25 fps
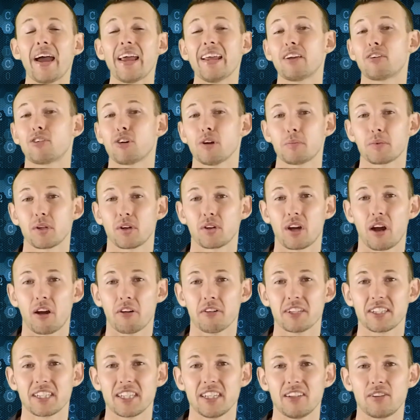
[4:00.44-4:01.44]
8
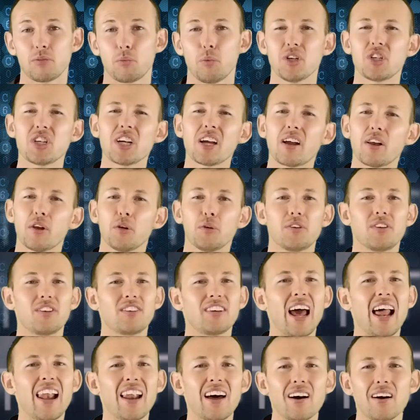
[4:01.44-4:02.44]
cryptocurrencies, which include
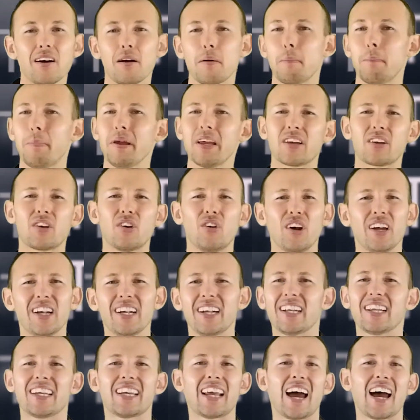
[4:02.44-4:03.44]
Stellar,
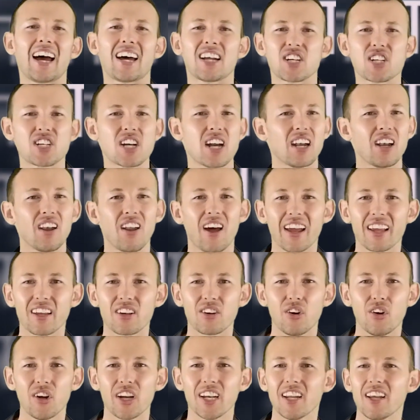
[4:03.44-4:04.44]
Bitcoin, Cash,
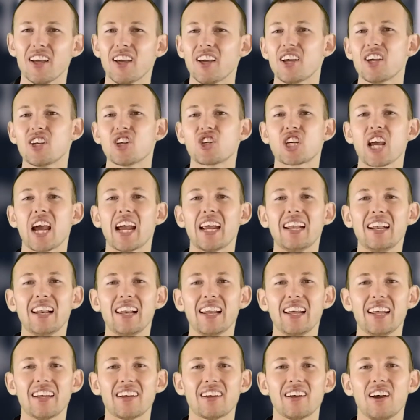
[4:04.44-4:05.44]
Litecoin,
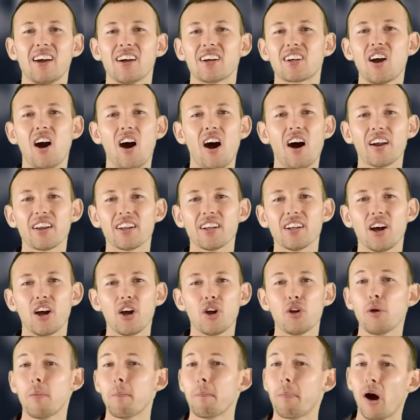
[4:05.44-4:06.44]
Chainlink,
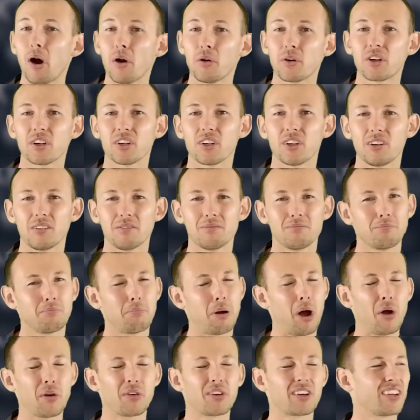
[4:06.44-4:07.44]
Cardano, Polkadot.
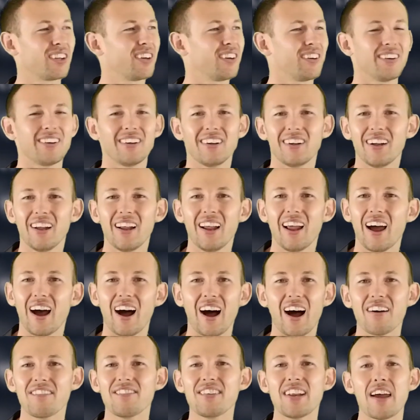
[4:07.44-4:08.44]

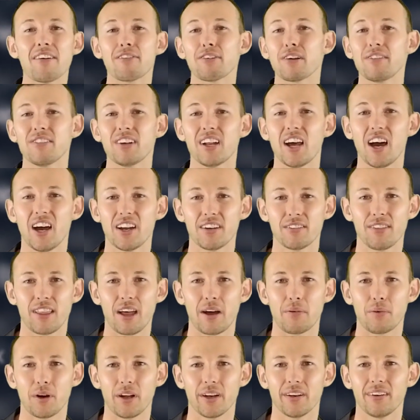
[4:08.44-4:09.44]
I've never even heard of
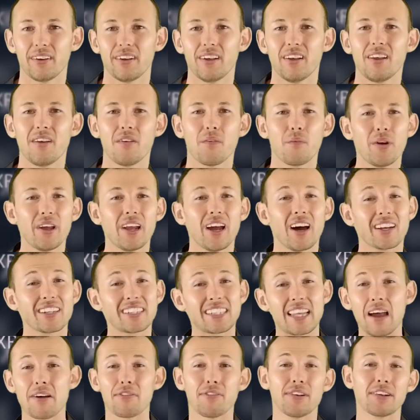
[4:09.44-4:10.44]
that one. We are
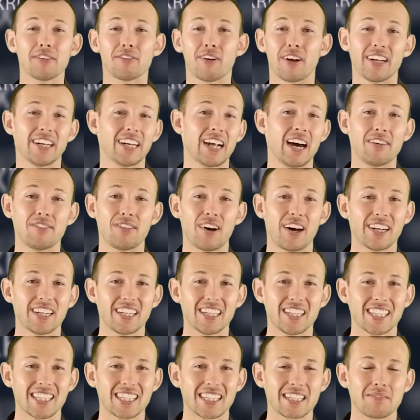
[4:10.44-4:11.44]
definitely running out of
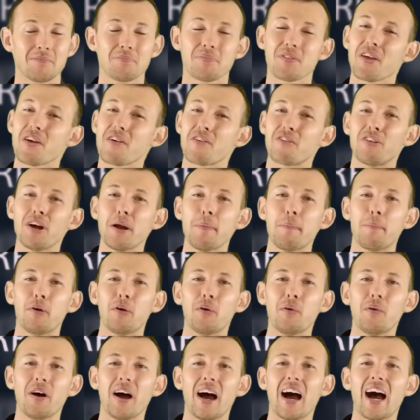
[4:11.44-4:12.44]
ideas.
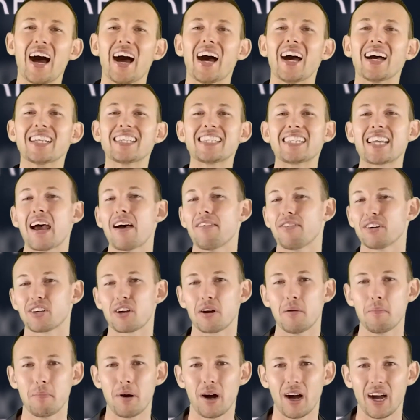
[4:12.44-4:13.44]
Ripple and Tether
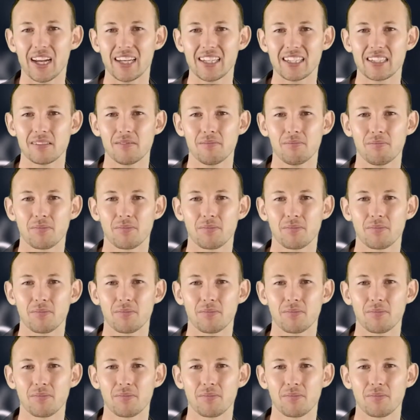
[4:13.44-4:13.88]
combined.